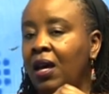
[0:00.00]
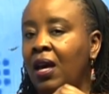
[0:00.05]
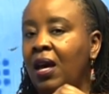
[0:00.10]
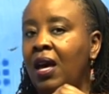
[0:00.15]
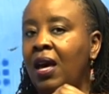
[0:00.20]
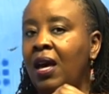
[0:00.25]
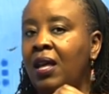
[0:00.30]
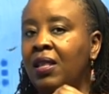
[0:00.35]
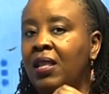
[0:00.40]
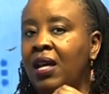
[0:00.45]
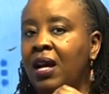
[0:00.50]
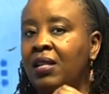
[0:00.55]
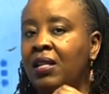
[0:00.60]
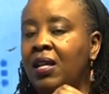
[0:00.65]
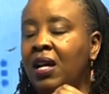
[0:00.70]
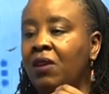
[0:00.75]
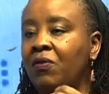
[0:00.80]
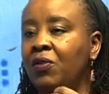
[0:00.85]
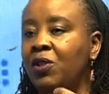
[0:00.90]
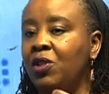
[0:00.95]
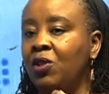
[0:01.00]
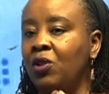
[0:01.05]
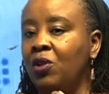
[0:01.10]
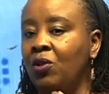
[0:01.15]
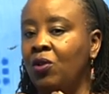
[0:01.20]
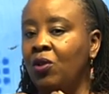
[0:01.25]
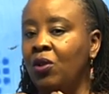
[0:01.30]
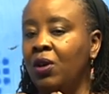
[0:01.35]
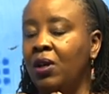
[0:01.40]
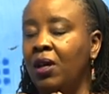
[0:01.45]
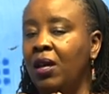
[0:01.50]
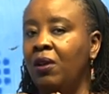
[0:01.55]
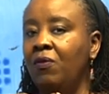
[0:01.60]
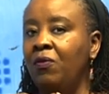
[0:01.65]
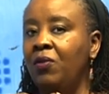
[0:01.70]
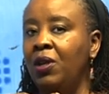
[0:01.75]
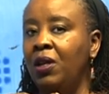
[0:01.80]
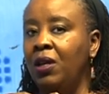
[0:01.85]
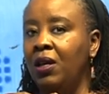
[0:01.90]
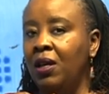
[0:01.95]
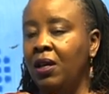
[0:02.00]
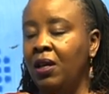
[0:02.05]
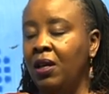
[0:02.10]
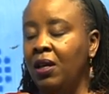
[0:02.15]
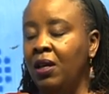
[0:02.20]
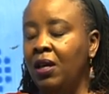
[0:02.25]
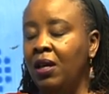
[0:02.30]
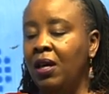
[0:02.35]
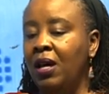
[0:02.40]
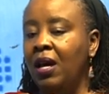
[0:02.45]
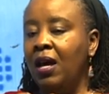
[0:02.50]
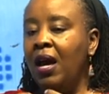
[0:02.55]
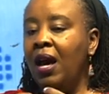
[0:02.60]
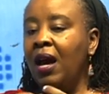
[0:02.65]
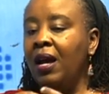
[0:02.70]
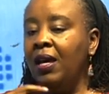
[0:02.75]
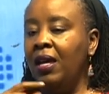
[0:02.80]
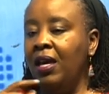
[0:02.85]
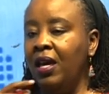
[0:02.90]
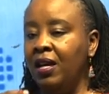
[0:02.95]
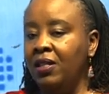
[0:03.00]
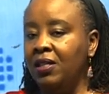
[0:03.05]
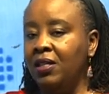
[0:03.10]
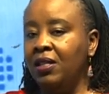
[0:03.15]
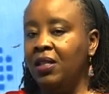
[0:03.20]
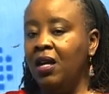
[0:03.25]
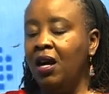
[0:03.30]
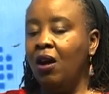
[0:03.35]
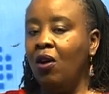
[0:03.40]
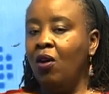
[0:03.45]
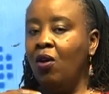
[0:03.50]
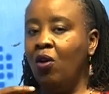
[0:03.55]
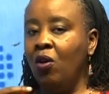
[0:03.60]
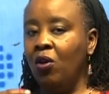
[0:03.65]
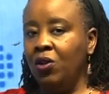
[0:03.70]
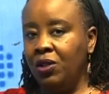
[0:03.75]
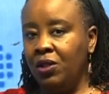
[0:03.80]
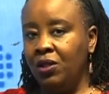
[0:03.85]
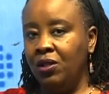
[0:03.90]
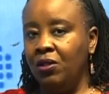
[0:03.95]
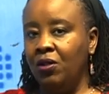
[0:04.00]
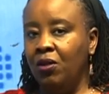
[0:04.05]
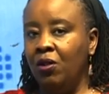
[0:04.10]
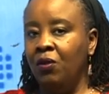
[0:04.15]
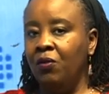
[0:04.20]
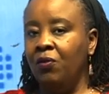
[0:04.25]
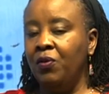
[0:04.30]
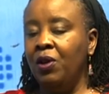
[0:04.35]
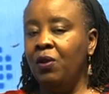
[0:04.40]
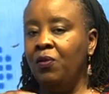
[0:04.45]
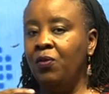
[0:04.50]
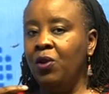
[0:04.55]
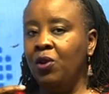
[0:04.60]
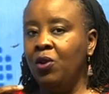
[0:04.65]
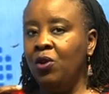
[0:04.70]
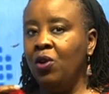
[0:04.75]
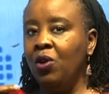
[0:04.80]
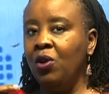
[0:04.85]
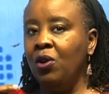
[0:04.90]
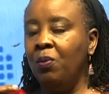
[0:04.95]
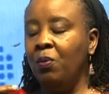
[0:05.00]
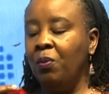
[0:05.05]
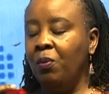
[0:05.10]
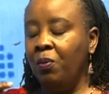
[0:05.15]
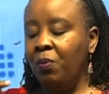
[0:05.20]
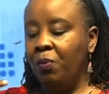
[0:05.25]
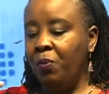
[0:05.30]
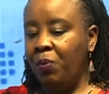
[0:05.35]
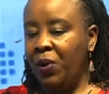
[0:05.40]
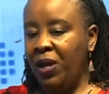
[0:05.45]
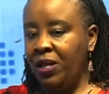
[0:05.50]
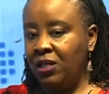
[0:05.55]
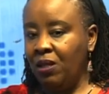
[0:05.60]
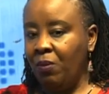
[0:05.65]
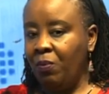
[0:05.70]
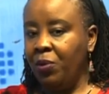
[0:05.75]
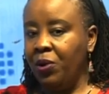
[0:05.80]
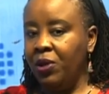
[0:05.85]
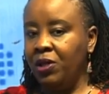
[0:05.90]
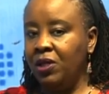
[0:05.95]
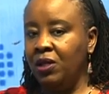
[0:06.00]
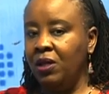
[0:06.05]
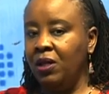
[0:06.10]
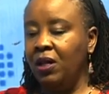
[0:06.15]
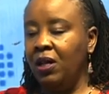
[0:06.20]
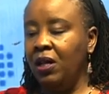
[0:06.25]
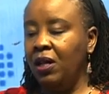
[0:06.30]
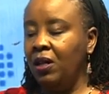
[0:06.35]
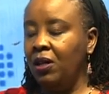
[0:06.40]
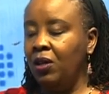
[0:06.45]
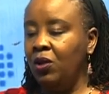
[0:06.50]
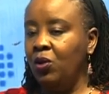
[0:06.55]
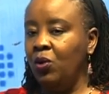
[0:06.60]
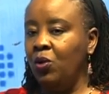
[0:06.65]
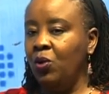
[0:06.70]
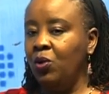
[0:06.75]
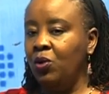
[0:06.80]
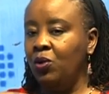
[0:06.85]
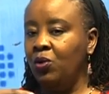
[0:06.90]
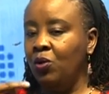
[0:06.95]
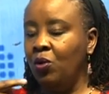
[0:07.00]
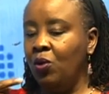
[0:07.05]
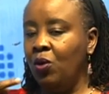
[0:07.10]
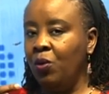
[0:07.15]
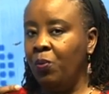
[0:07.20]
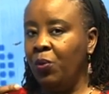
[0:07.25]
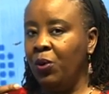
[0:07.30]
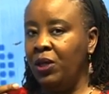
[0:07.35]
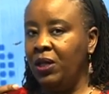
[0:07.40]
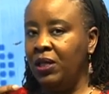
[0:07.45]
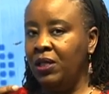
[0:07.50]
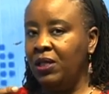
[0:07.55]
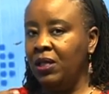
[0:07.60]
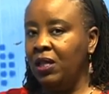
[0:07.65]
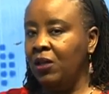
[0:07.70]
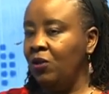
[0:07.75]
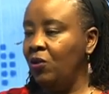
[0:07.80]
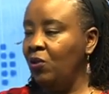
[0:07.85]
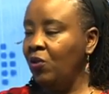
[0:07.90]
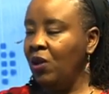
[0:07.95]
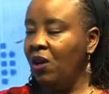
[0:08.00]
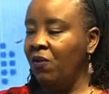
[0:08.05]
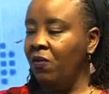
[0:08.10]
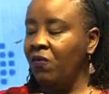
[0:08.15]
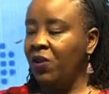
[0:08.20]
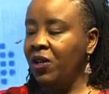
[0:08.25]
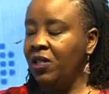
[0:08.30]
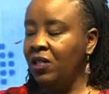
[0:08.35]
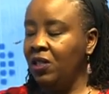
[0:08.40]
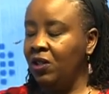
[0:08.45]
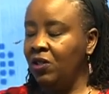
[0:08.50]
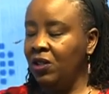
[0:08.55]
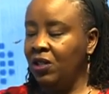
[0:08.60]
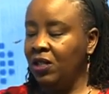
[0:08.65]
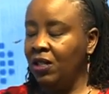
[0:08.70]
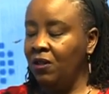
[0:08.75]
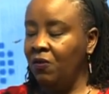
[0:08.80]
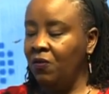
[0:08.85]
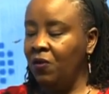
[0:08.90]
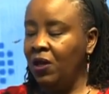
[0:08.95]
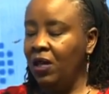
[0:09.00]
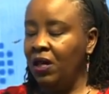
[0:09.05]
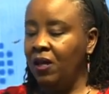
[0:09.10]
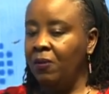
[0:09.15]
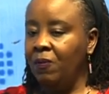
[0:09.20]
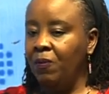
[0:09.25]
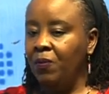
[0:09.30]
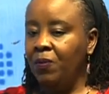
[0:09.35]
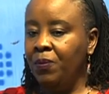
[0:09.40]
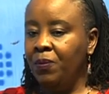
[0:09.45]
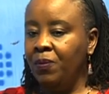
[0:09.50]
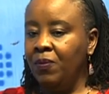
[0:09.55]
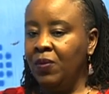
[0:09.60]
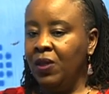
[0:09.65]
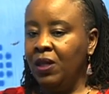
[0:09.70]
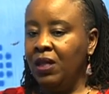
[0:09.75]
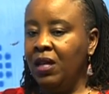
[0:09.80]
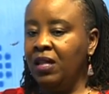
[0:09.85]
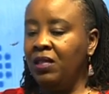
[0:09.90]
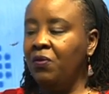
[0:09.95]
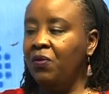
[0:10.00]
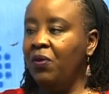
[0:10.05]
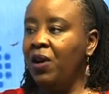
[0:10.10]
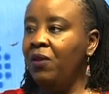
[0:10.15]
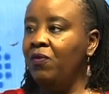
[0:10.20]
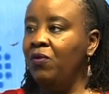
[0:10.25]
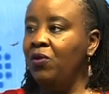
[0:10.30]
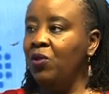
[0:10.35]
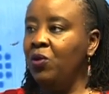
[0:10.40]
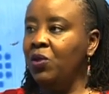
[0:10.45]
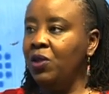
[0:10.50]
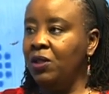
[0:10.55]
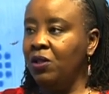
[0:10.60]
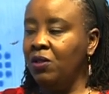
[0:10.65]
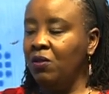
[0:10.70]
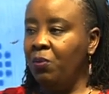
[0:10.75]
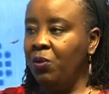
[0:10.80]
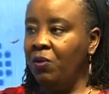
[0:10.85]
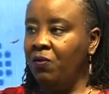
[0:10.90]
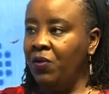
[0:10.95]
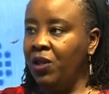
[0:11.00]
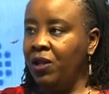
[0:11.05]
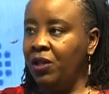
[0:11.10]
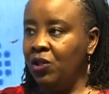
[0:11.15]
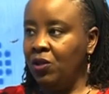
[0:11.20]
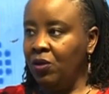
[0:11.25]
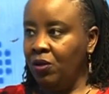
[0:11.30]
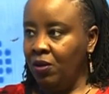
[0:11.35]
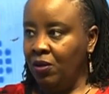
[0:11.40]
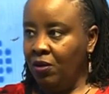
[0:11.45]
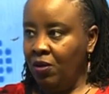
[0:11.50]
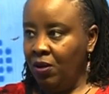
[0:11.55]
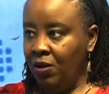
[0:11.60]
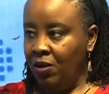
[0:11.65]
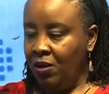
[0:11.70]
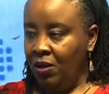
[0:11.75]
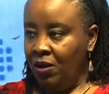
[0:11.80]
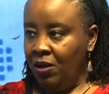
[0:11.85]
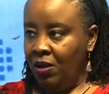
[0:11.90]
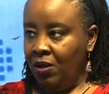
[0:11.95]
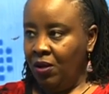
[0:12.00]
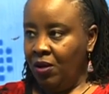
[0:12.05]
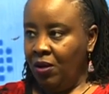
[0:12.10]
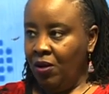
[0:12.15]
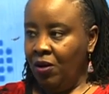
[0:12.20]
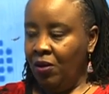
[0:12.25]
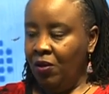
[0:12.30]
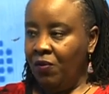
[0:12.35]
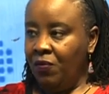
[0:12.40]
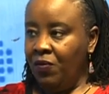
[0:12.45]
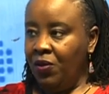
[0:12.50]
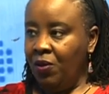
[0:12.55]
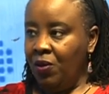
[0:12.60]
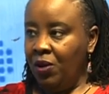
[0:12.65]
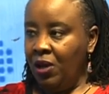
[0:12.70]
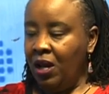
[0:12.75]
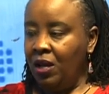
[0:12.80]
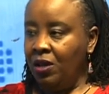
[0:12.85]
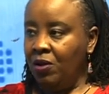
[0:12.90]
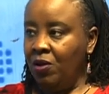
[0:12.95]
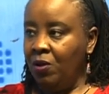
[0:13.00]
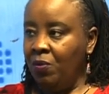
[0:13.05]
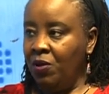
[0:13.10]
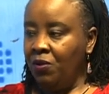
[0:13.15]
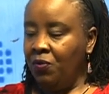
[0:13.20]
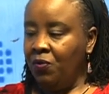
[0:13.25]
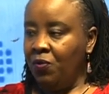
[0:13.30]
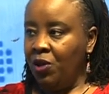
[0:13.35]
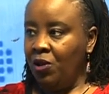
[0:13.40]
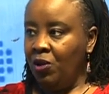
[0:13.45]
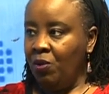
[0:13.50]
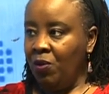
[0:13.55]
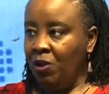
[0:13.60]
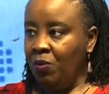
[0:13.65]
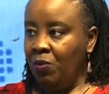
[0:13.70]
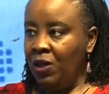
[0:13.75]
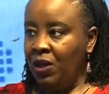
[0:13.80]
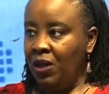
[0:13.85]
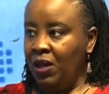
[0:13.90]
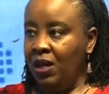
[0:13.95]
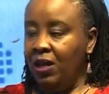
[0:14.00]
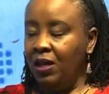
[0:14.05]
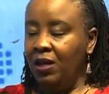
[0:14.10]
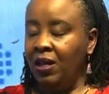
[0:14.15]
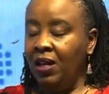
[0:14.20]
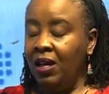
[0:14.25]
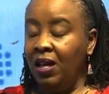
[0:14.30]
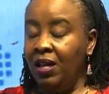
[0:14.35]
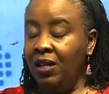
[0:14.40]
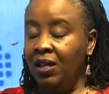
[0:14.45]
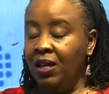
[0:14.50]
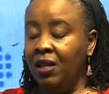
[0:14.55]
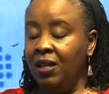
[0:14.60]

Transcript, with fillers: And that covers your dog every year against a cost of if your dog bites a person and you go to co-police and you don't have a vaccination certificate, that's five doses of prevention of the anti-rabies for a human being. And in Kenya,